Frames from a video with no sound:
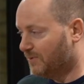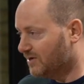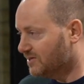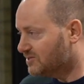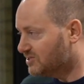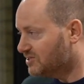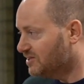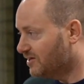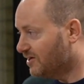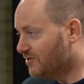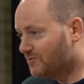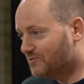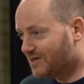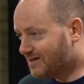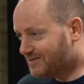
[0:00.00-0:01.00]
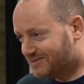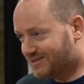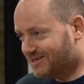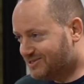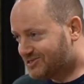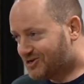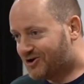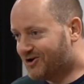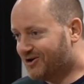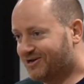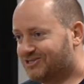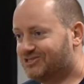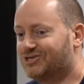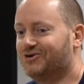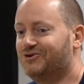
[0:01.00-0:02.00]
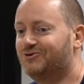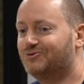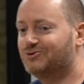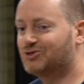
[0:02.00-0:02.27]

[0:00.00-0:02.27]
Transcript: But that these are eternal